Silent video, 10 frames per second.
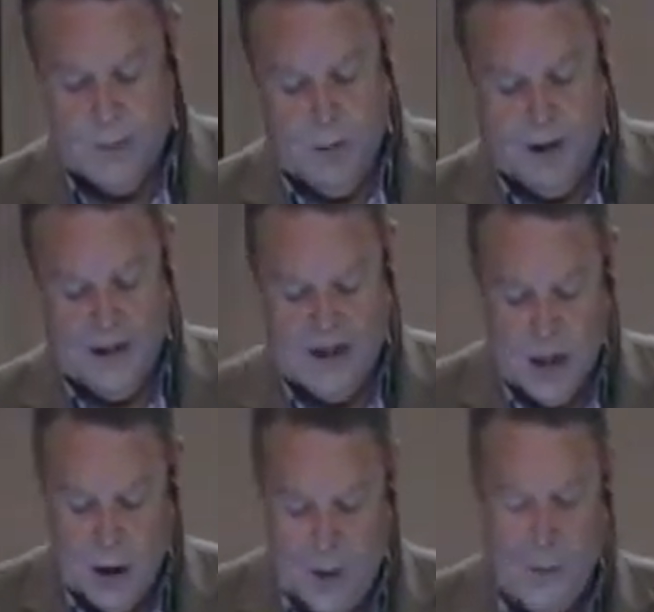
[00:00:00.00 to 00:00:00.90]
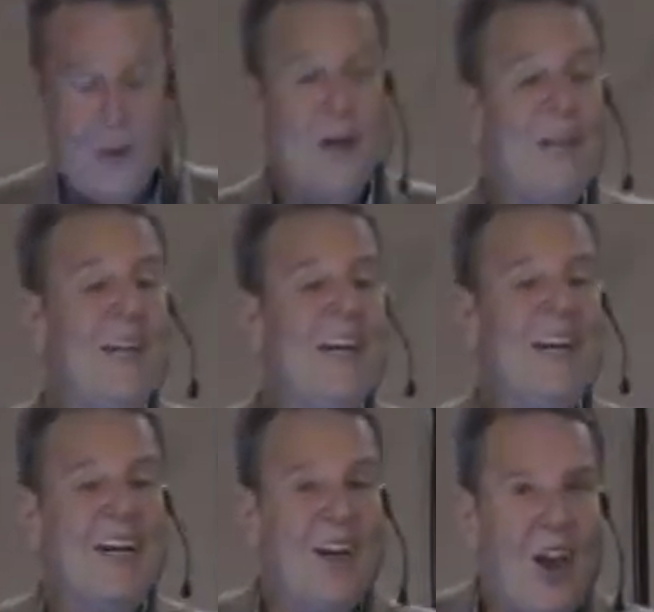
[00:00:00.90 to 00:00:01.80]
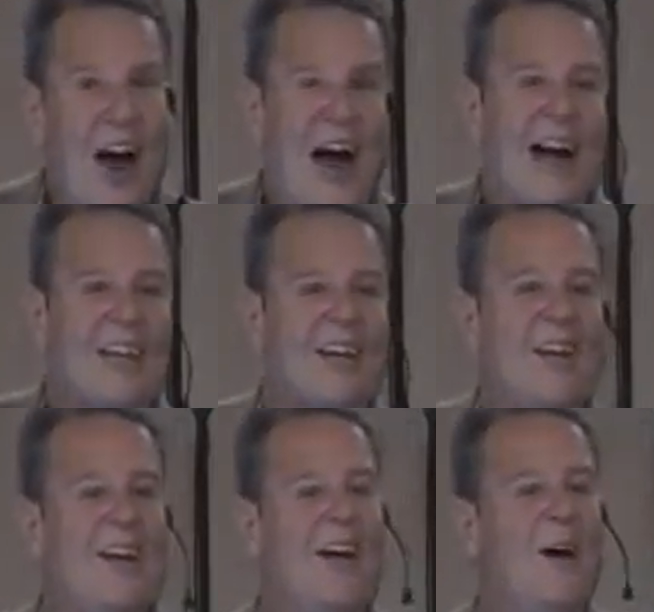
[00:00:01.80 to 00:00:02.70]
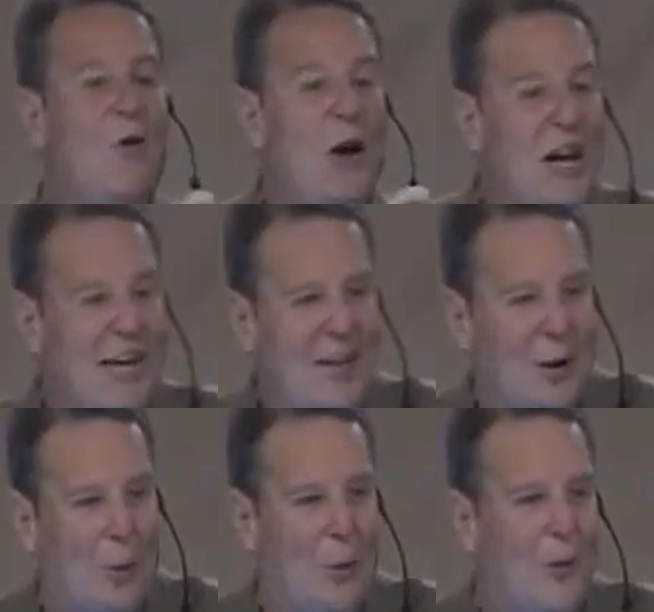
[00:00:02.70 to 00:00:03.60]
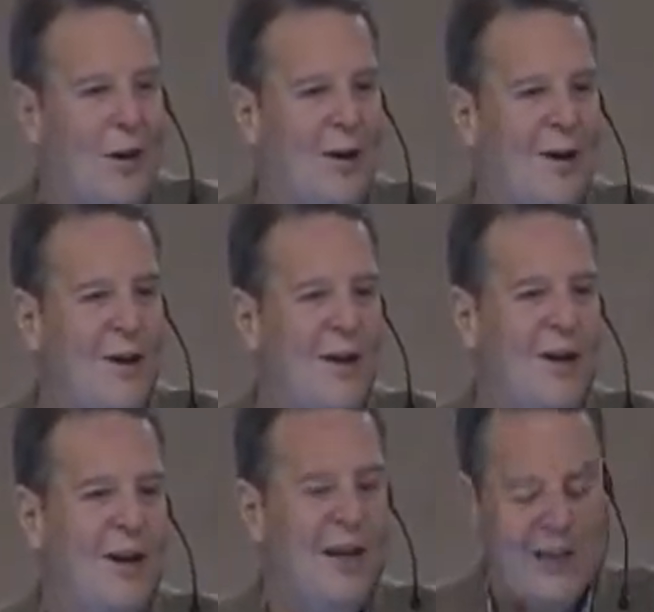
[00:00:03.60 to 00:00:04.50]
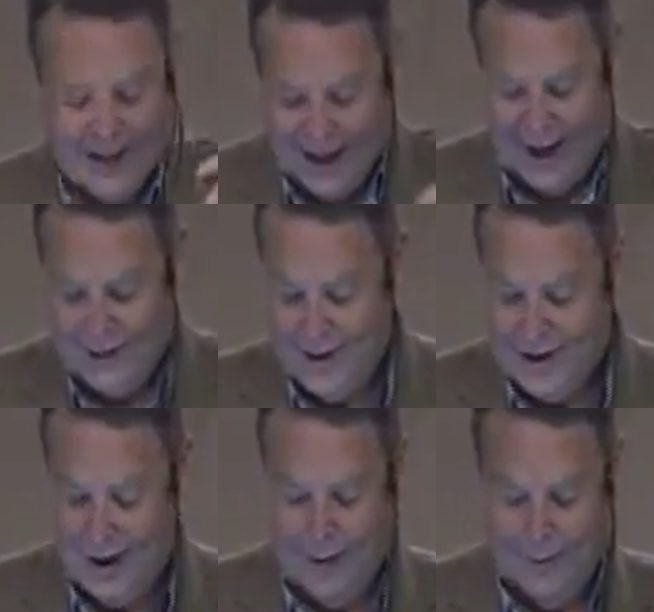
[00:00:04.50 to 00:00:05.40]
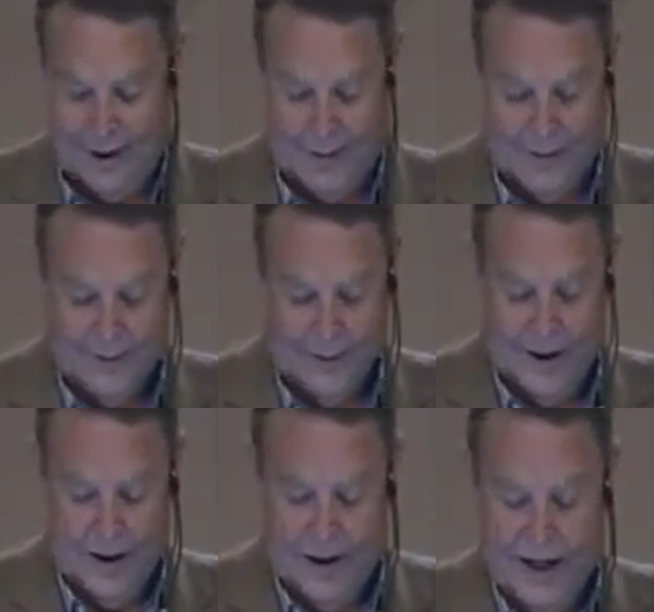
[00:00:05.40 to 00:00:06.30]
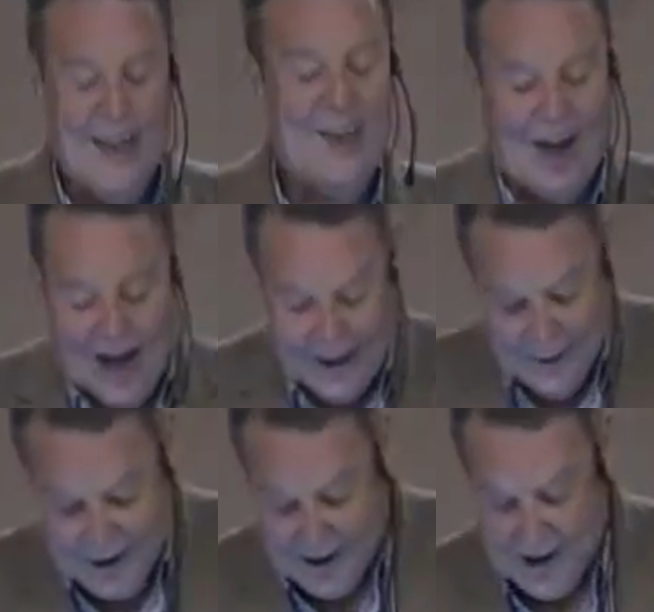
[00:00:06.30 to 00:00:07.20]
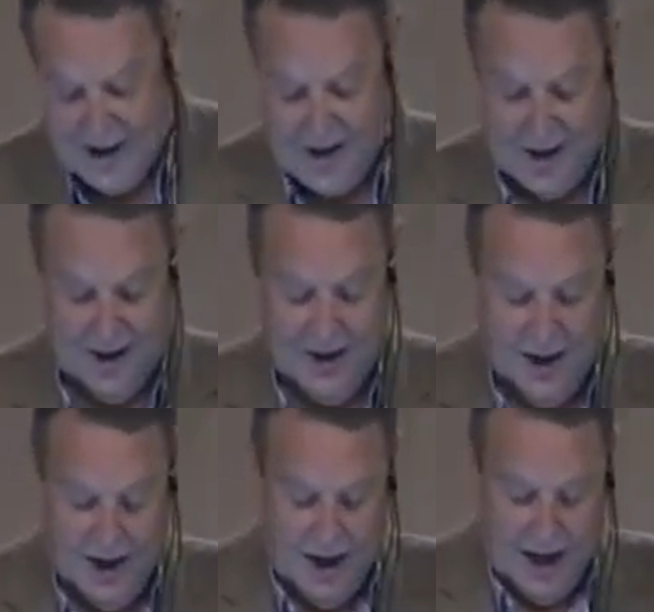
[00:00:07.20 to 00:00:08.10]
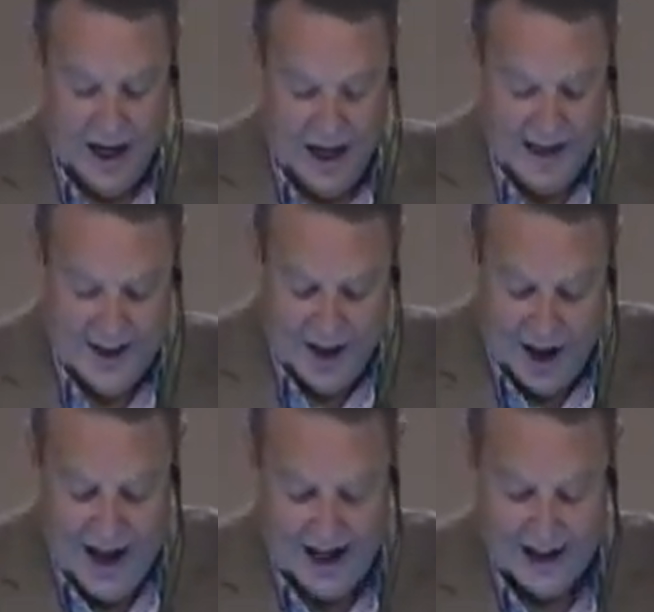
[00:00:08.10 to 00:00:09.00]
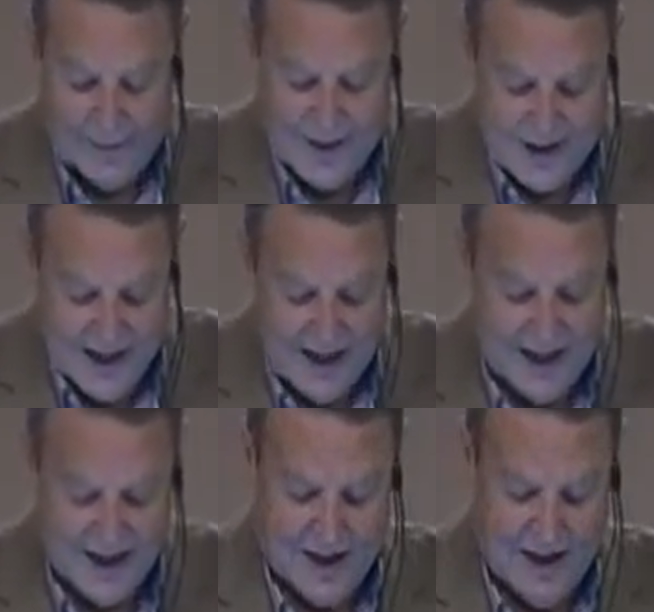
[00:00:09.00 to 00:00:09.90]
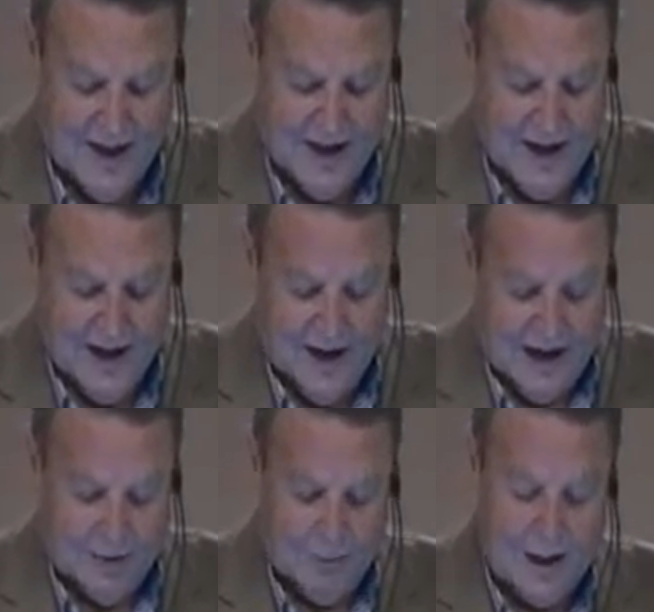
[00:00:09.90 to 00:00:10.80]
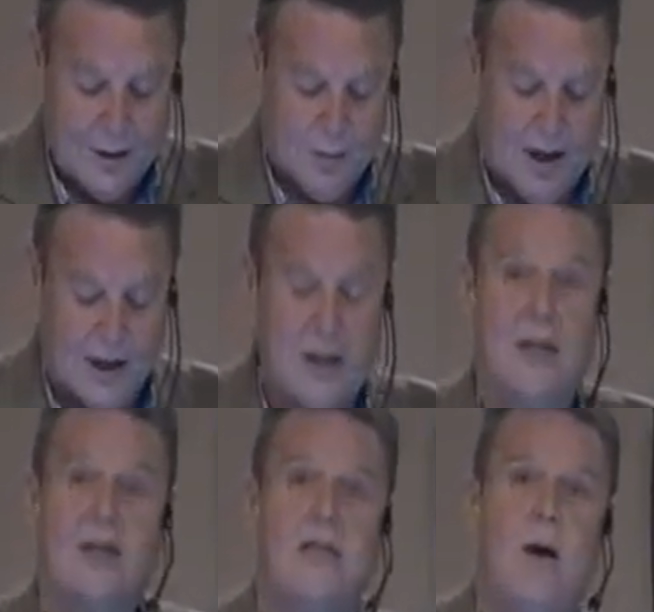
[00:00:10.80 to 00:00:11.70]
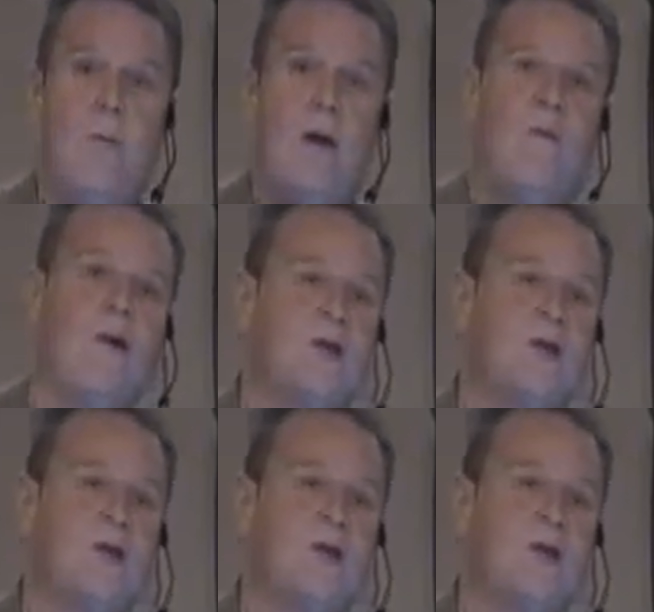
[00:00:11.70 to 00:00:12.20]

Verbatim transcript: must be interpreted in light of Him, in light of His coming, in light of His teaching, and in light of His death and resurrection. And so